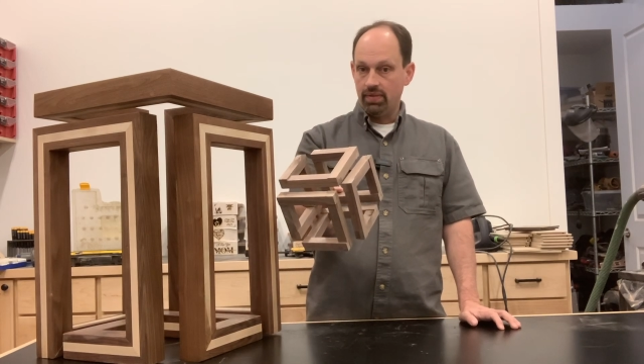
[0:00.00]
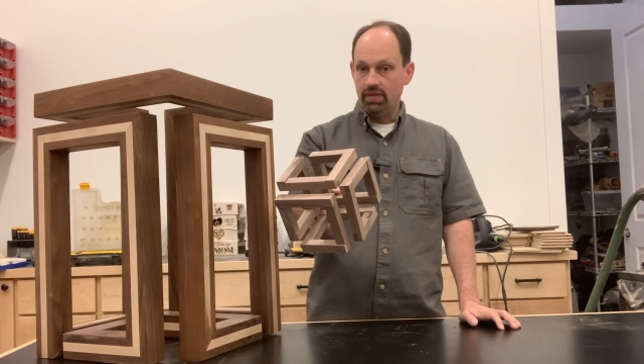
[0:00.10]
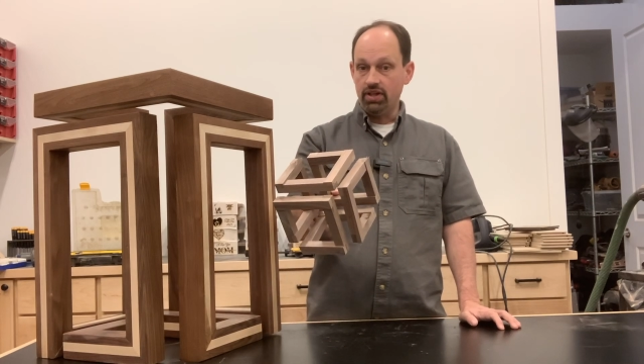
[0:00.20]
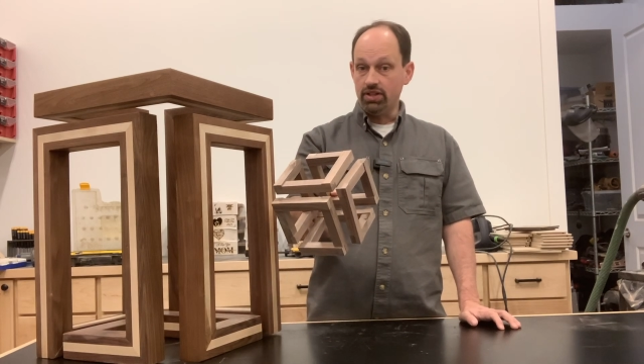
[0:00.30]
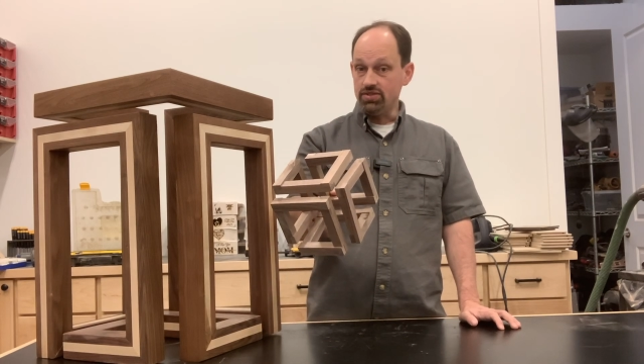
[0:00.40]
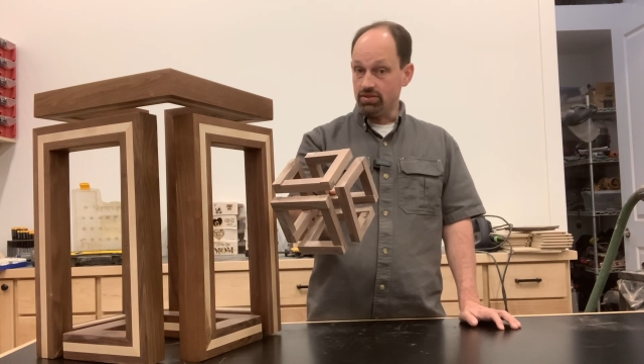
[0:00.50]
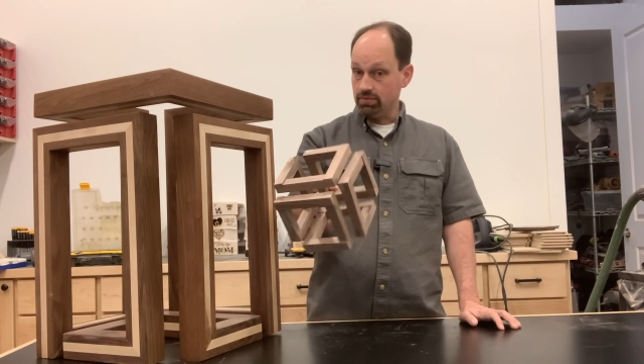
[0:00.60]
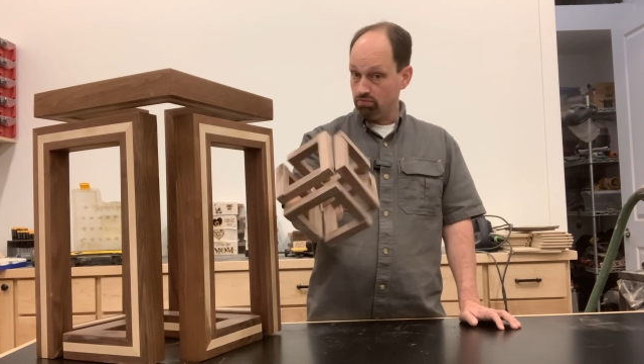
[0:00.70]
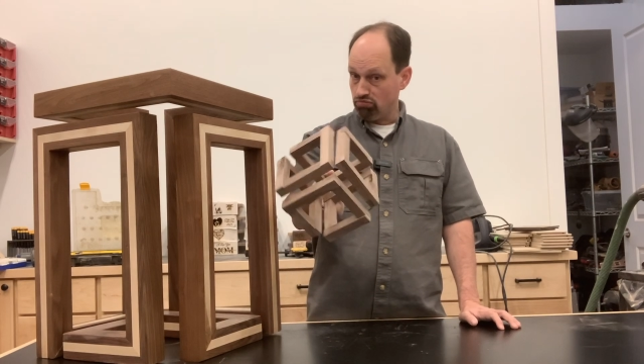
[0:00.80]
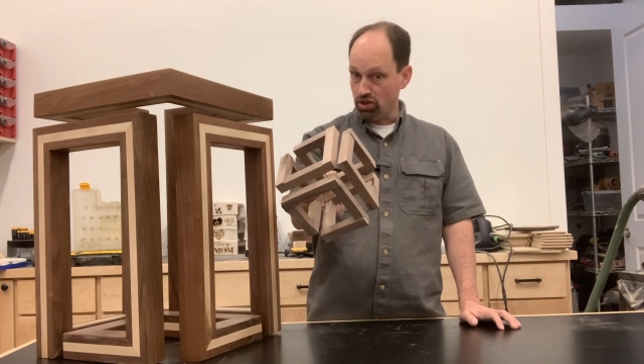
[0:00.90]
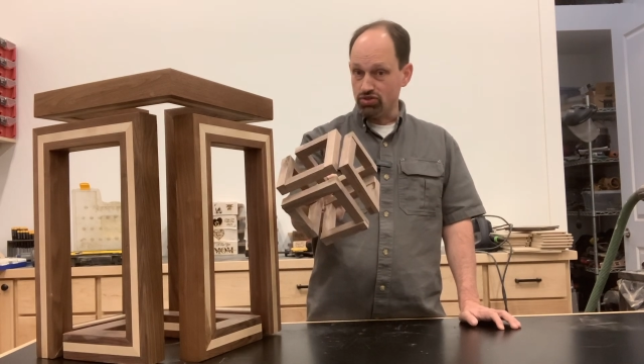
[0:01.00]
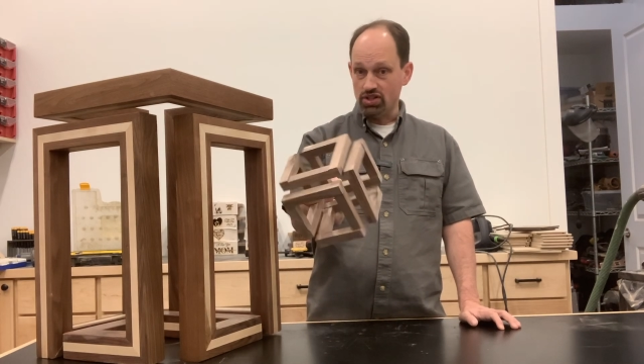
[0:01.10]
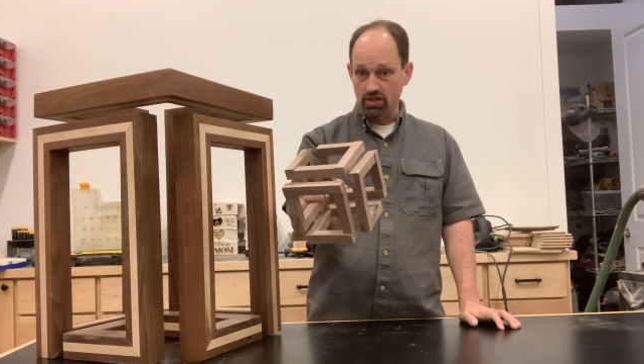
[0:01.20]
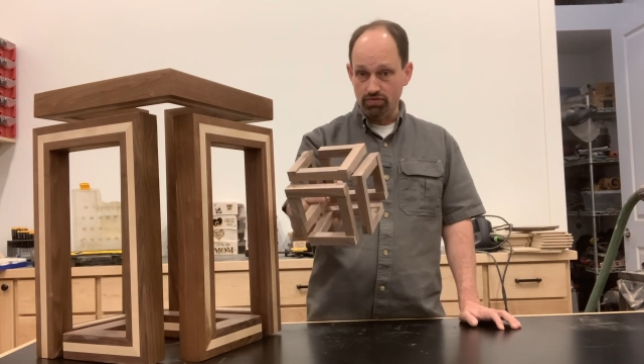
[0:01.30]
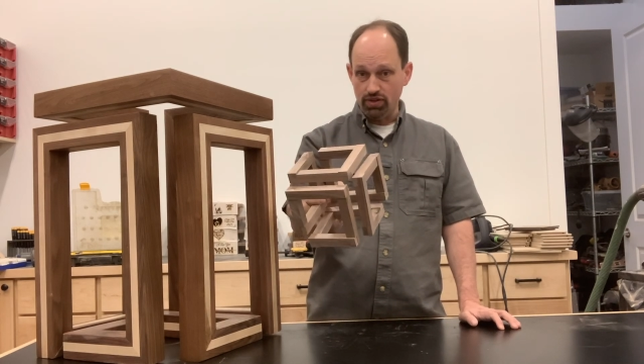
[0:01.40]
This is
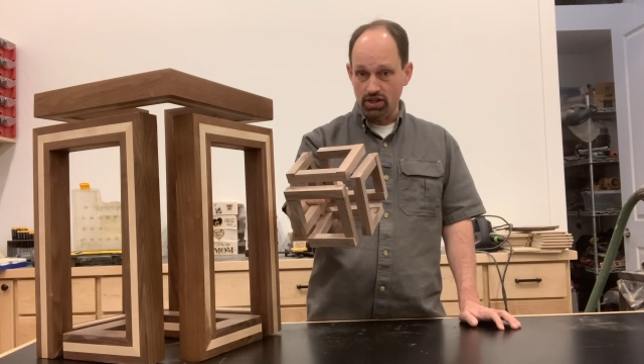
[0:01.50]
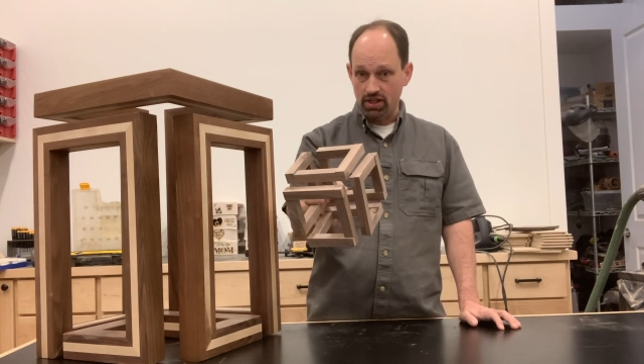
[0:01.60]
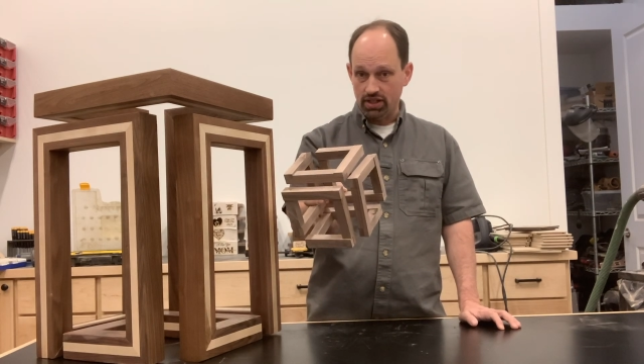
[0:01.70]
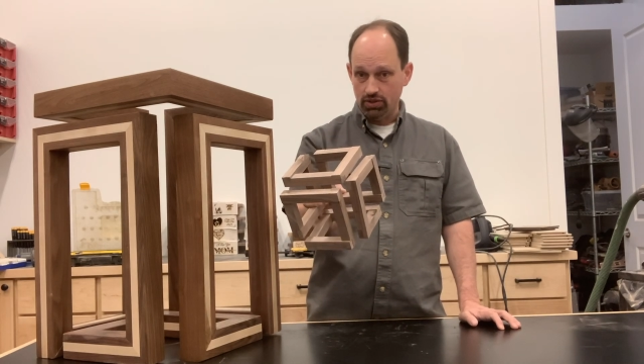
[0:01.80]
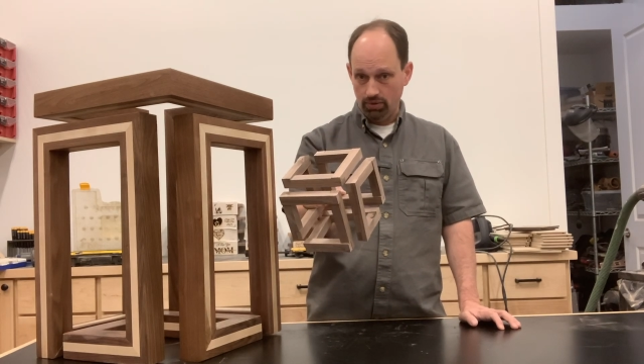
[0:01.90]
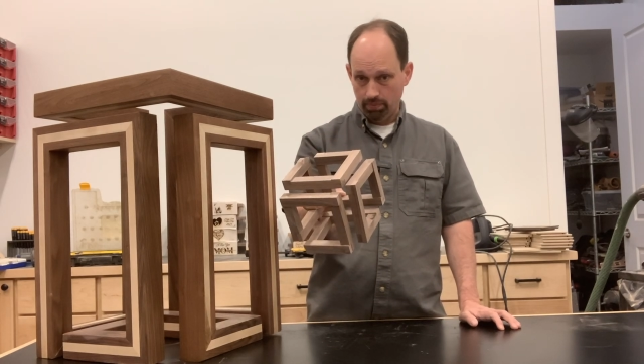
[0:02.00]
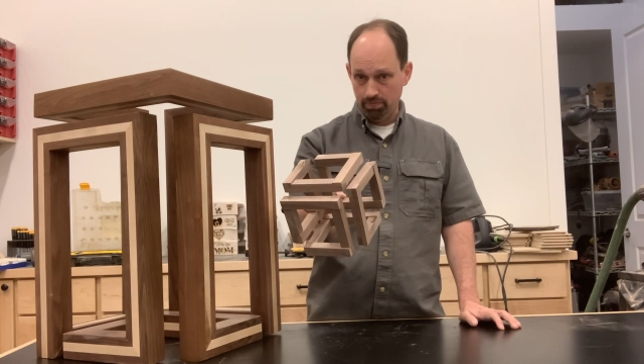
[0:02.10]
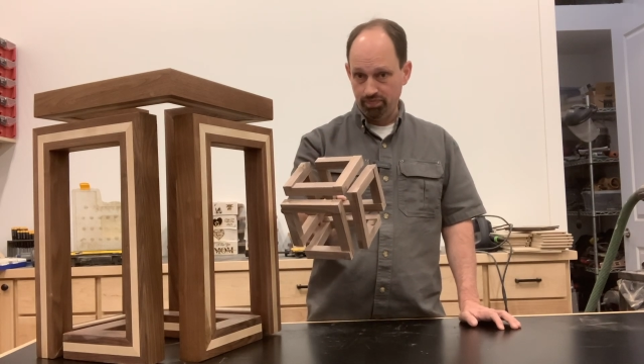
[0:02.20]
an infinity cube,